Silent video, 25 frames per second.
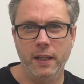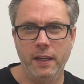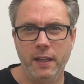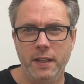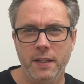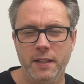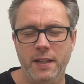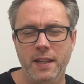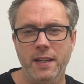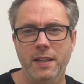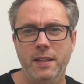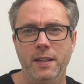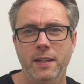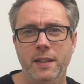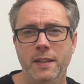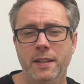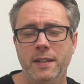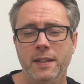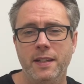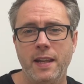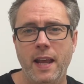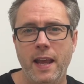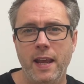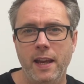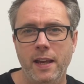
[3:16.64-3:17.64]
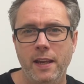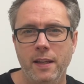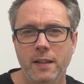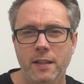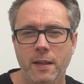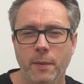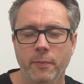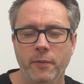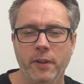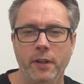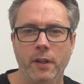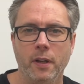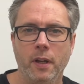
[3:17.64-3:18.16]
It's easy to say
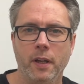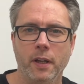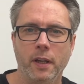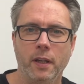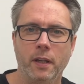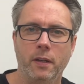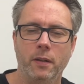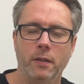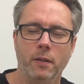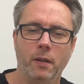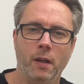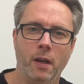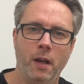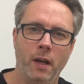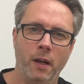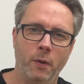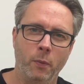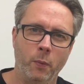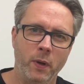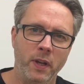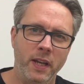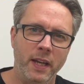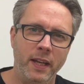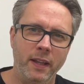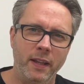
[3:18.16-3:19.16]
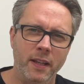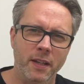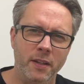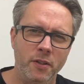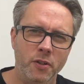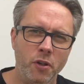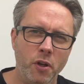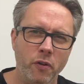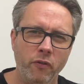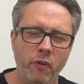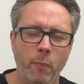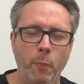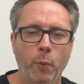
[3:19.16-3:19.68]
something like, we need these
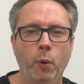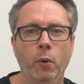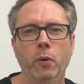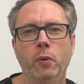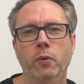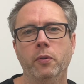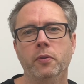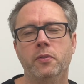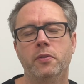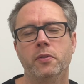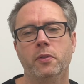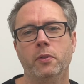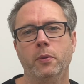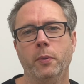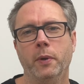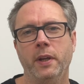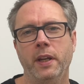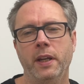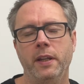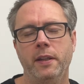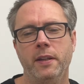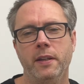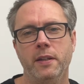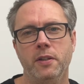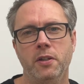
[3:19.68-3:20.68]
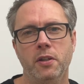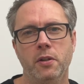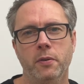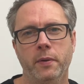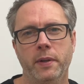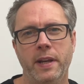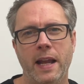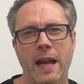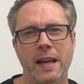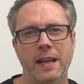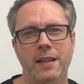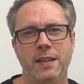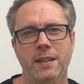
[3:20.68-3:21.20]
new reports or we need these new
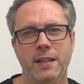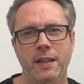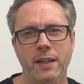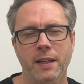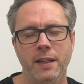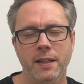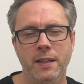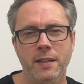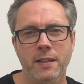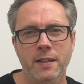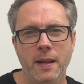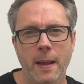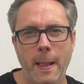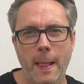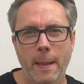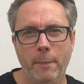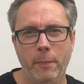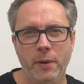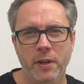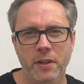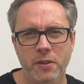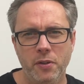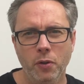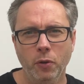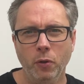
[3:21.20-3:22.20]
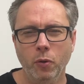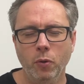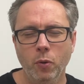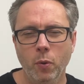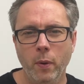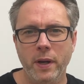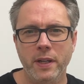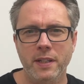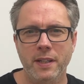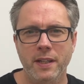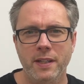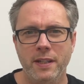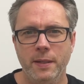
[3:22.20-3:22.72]
analyses, but it's not
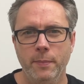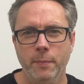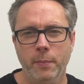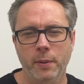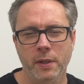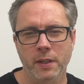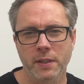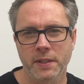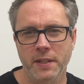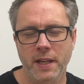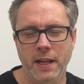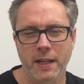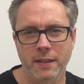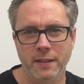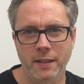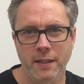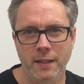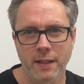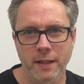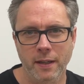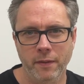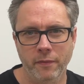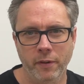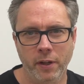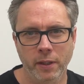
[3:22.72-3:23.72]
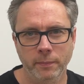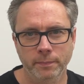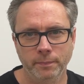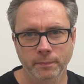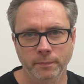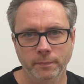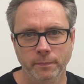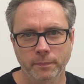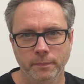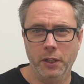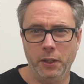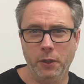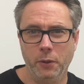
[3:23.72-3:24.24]
always as simple as that to deliver.
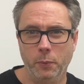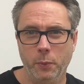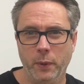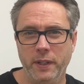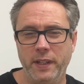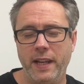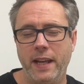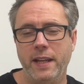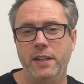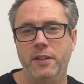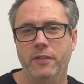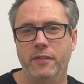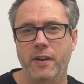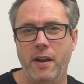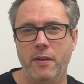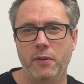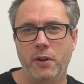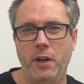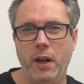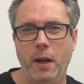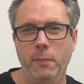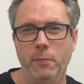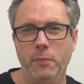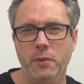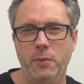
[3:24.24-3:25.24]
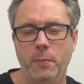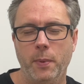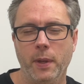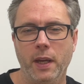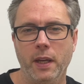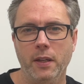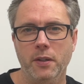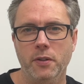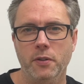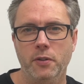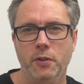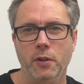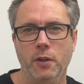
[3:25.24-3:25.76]
When data outcomes
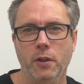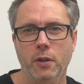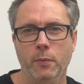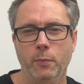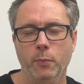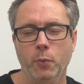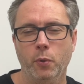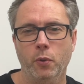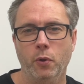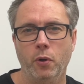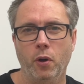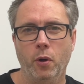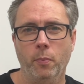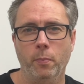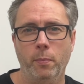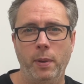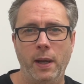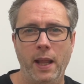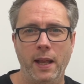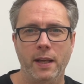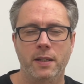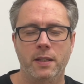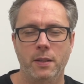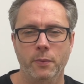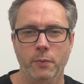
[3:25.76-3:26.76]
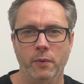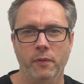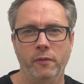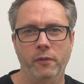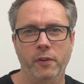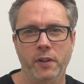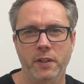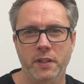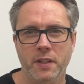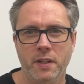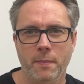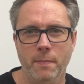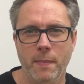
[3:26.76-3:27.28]
begin to look more complex than we
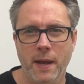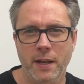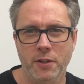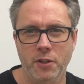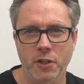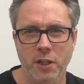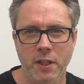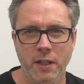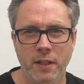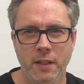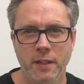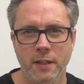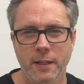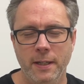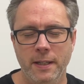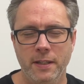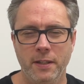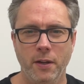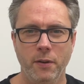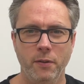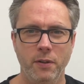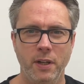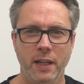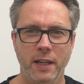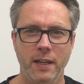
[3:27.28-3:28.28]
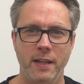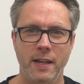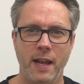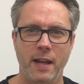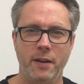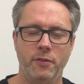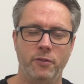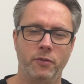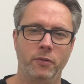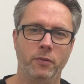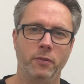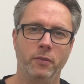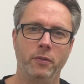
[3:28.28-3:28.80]
first imagined, it's only
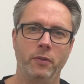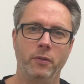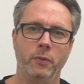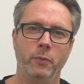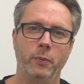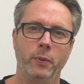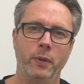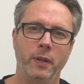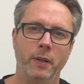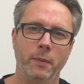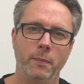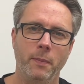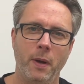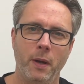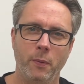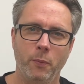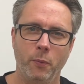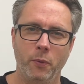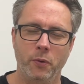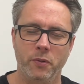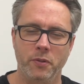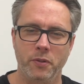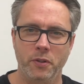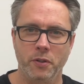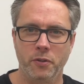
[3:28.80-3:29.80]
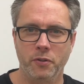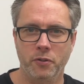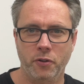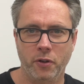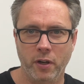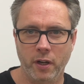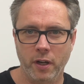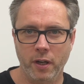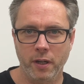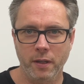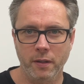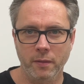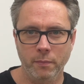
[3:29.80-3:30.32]
natural that we might want to
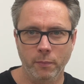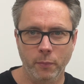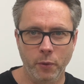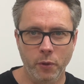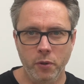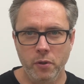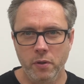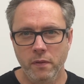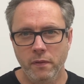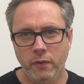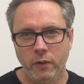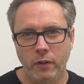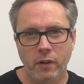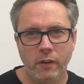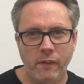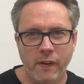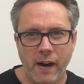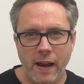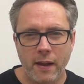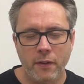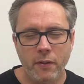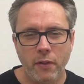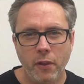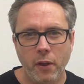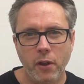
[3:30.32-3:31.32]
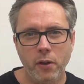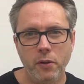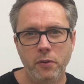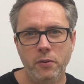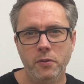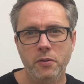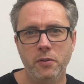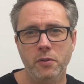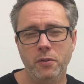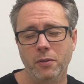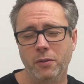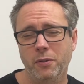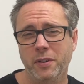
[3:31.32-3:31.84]
try and maneuver around
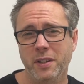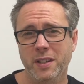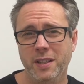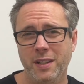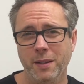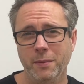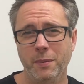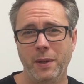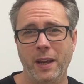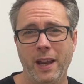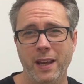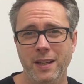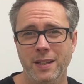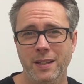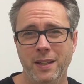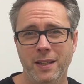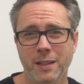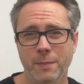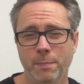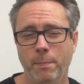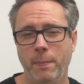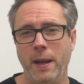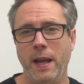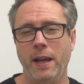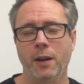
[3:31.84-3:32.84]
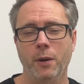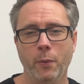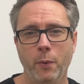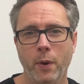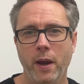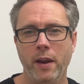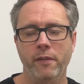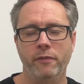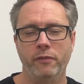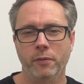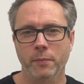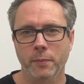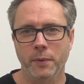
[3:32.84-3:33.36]
those, or in some cases back
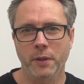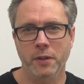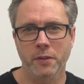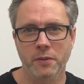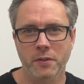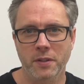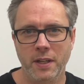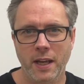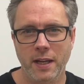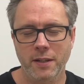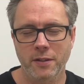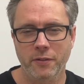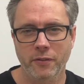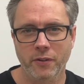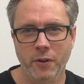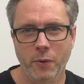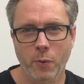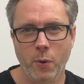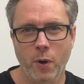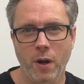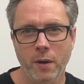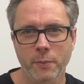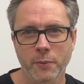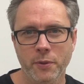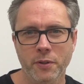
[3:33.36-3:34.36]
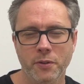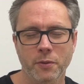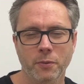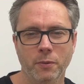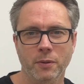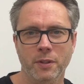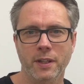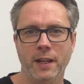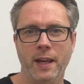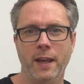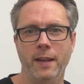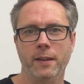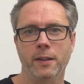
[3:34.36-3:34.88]
away from those data requirements
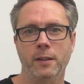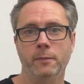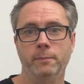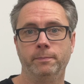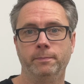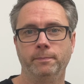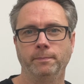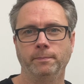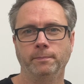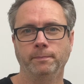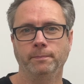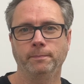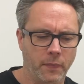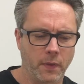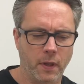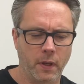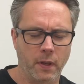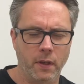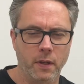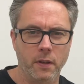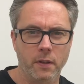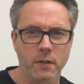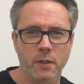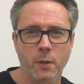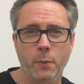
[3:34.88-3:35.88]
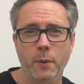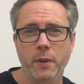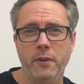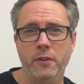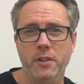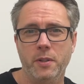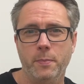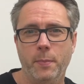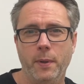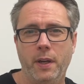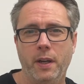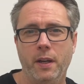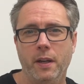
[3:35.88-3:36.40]
altogether. So whether
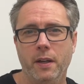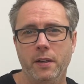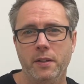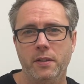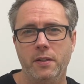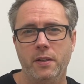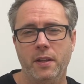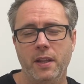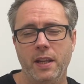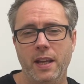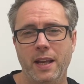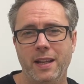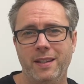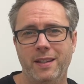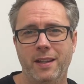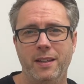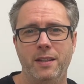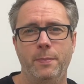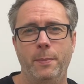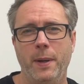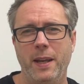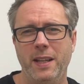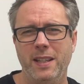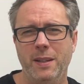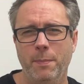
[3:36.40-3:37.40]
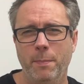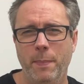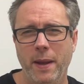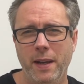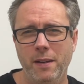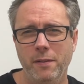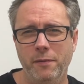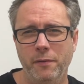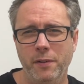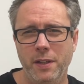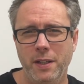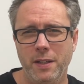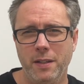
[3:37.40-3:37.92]
it's because the anticipated
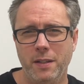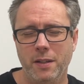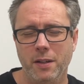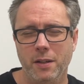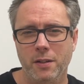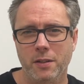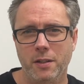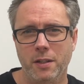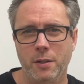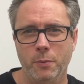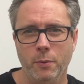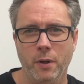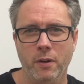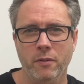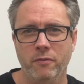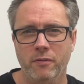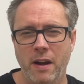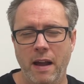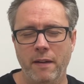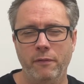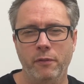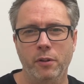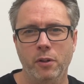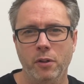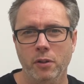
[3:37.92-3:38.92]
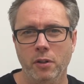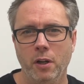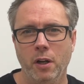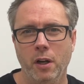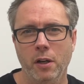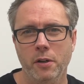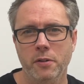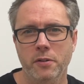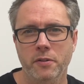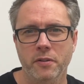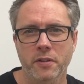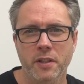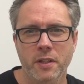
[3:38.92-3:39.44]
benefit starts to unravel on
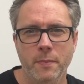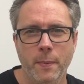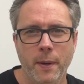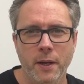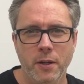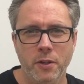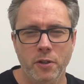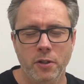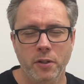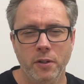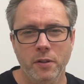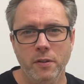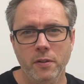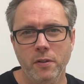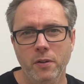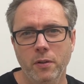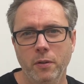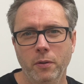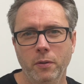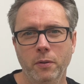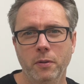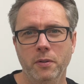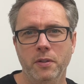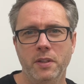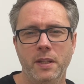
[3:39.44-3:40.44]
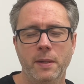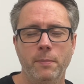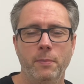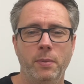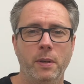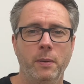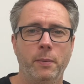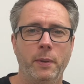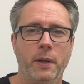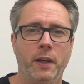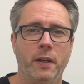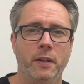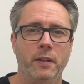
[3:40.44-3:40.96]
closer inspection, or simply
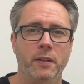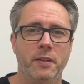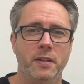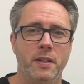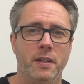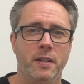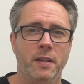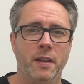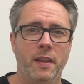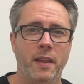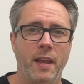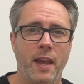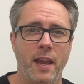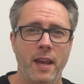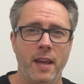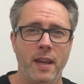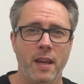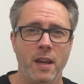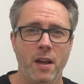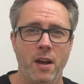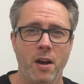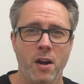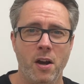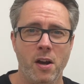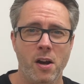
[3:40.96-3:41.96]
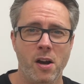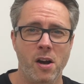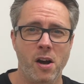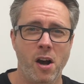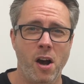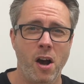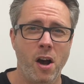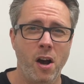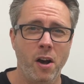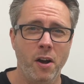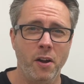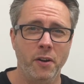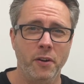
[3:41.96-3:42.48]
because they are
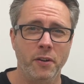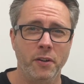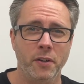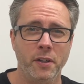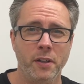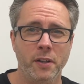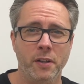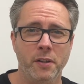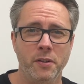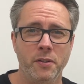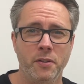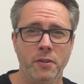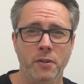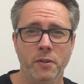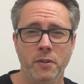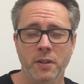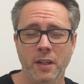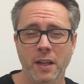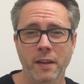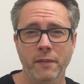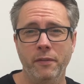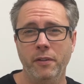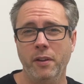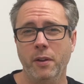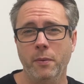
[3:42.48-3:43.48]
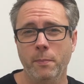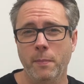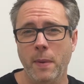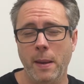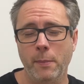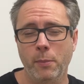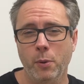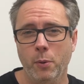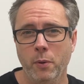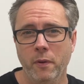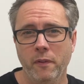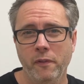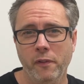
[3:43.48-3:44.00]
harder to deliver than
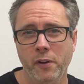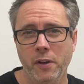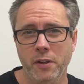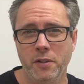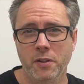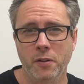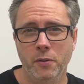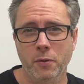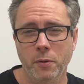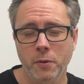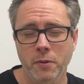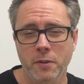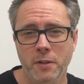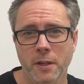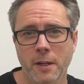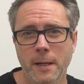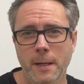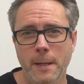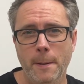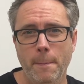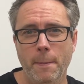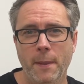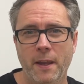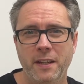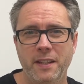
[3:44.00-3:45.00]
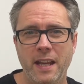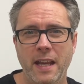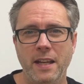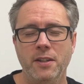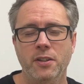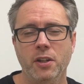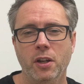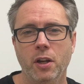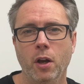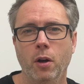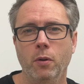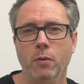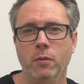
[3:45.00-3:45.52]
maybe we first thought, data
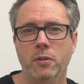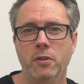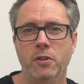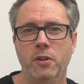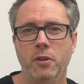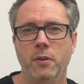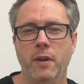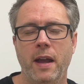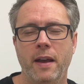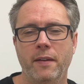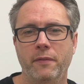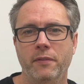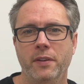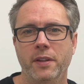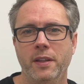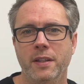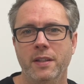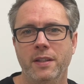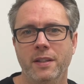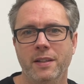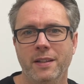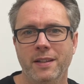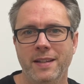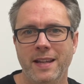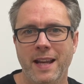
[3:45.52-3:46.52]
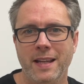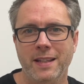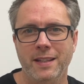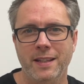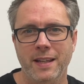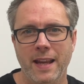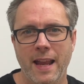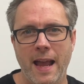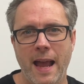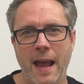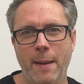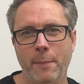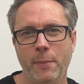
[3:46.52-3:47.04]
goals do have this nasty
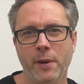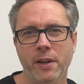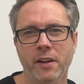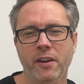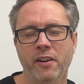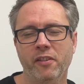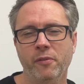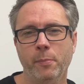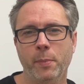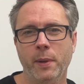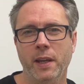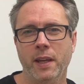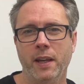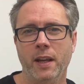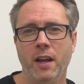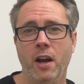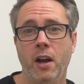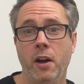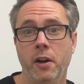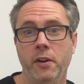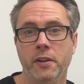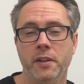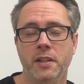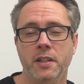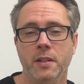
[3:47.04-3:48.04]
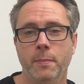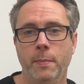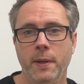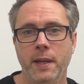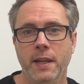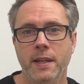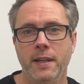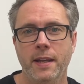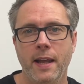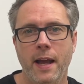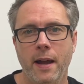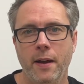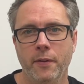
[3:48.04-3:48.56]
habit of being harder to
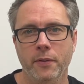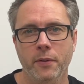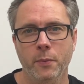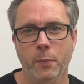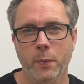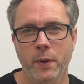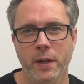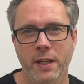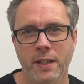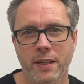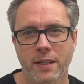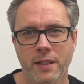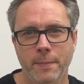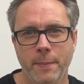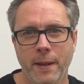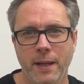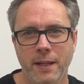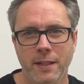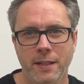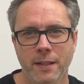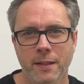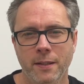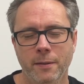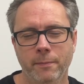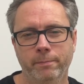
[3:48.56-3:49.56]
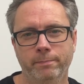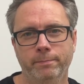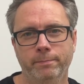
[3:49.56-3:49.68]
pin down than we expected.